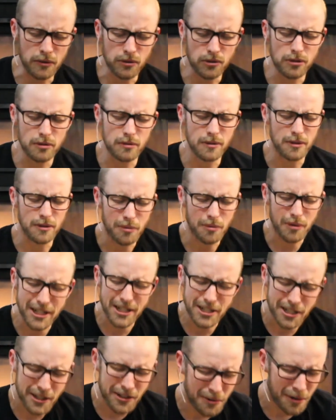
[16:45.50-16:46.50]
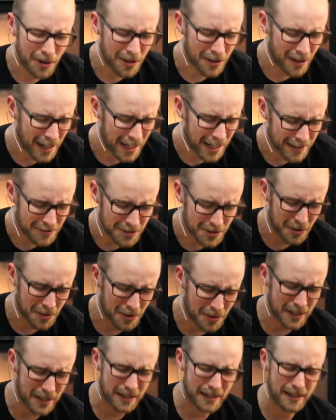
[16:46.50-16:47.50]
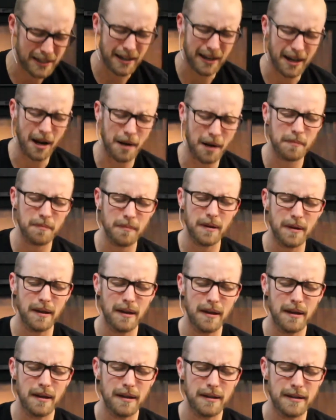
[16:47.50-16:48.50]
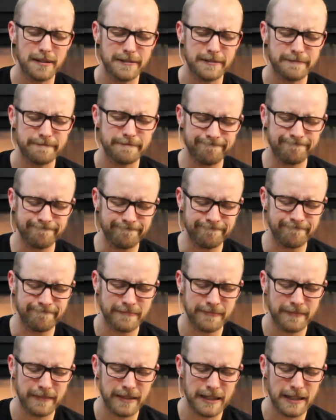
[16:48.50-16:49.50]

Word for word: you you reach into our lives, Lord, and, and I hmm,